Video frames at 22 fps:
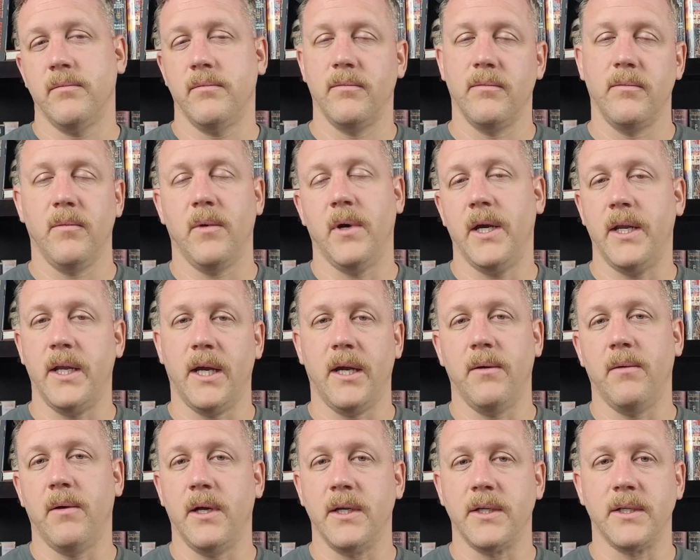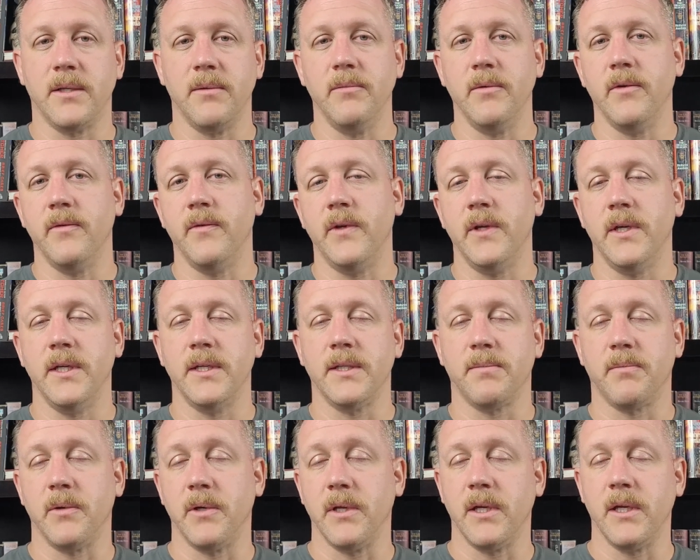why not watch the movie?
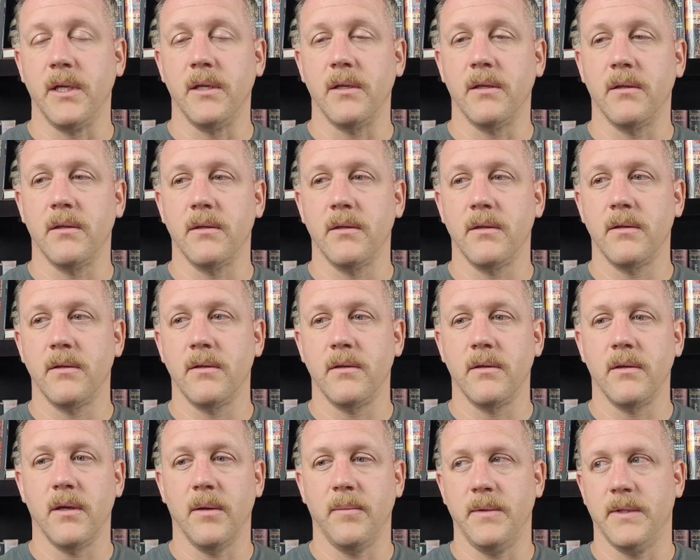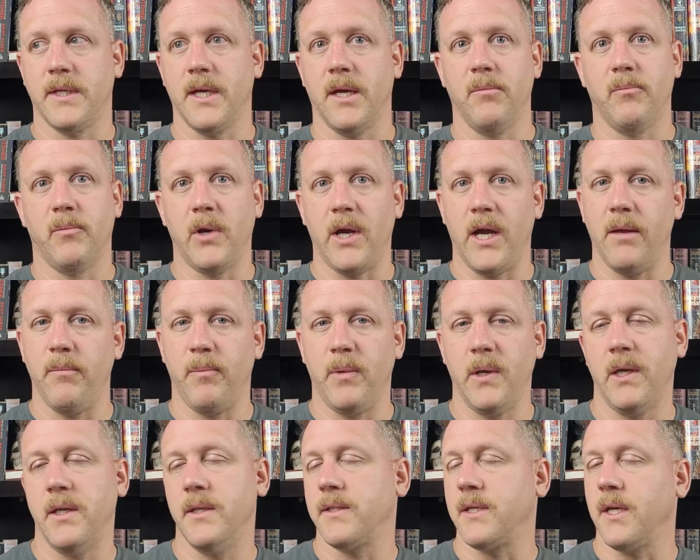It's it's got Brad
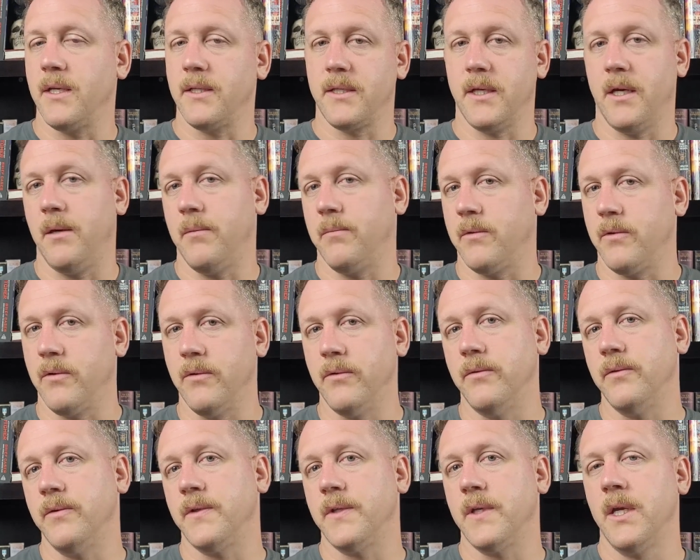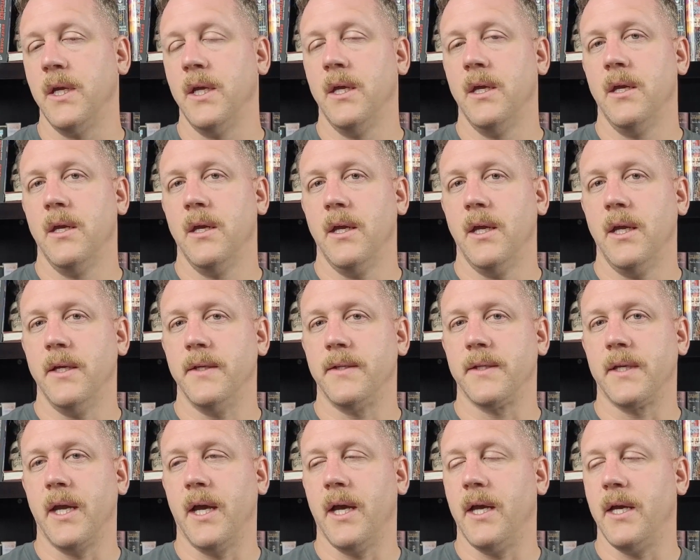Pitt, it's got Tom Cruise,
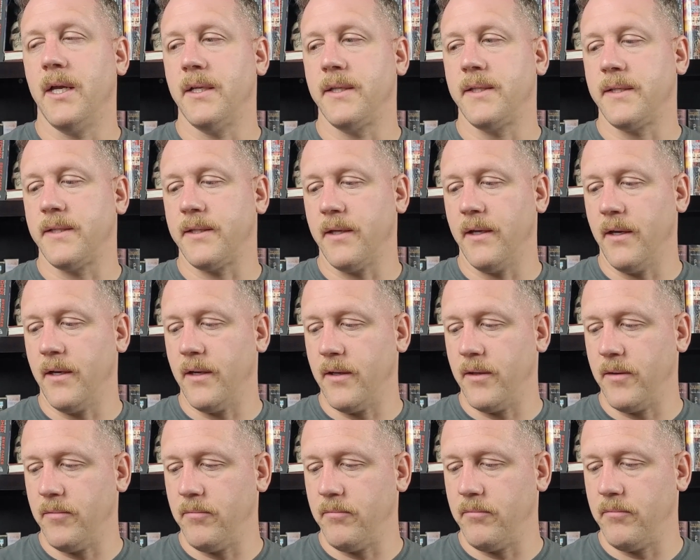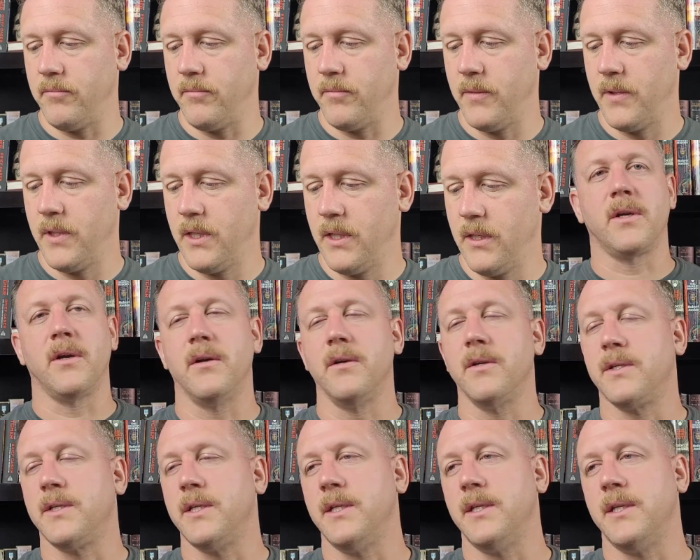it's got
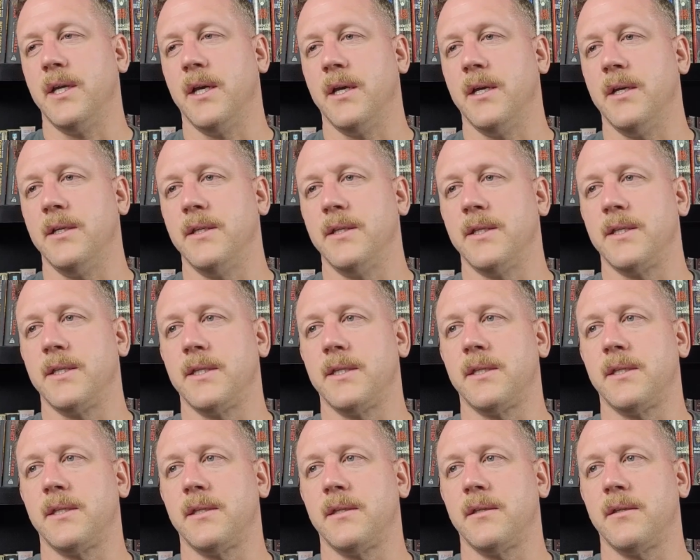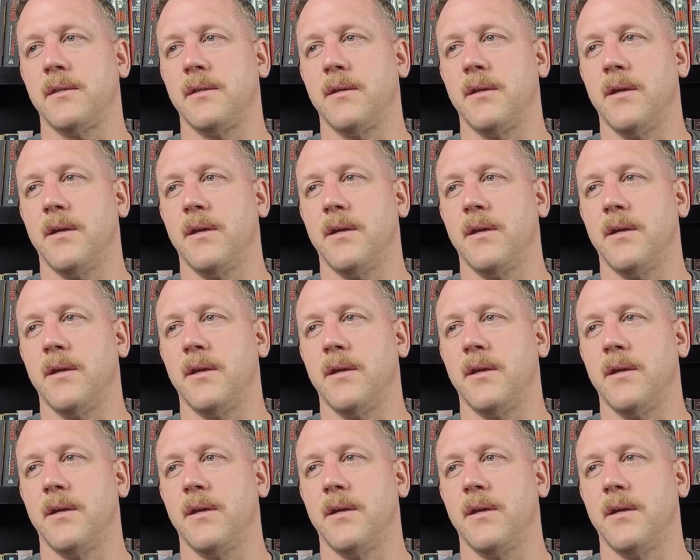Kirsten Dunst.